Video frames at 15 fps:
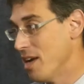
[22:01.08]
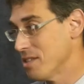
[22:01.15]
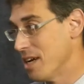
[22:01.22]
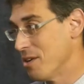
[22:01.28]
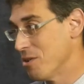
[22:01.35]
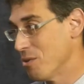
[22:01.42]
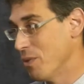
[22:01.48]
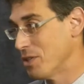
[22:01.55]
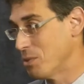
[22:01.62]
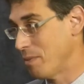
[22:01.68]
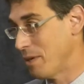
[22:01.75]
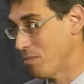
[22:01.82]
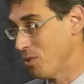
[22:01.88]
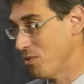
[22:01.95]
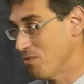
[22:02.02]
under which
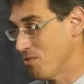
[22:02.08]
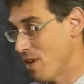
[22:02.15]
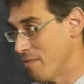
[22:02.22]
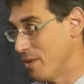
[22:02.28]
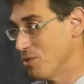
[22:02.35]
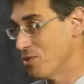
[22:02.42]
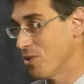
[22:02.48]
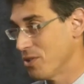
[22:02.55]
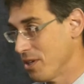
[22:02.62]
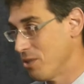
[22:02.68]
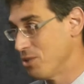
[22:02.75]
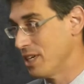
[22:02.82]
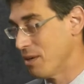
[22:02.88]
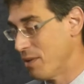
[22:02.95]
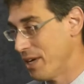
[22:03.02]
people from those earlier
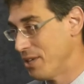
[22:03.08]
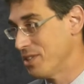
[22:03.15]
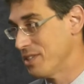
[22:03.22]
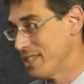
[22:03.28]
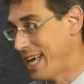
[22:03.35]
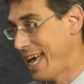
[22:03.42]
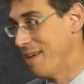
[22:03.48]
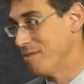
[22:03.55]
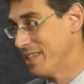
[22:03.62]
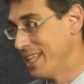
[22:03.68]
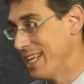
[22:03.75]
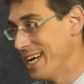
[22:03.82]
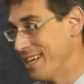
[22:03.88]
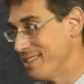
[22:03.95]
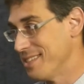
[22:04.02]
generations came to the
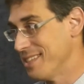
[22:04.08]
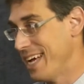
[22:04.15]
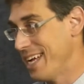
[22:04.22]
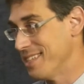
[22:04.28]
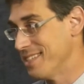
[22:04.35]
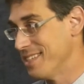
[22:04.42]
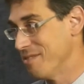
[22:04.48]
United States,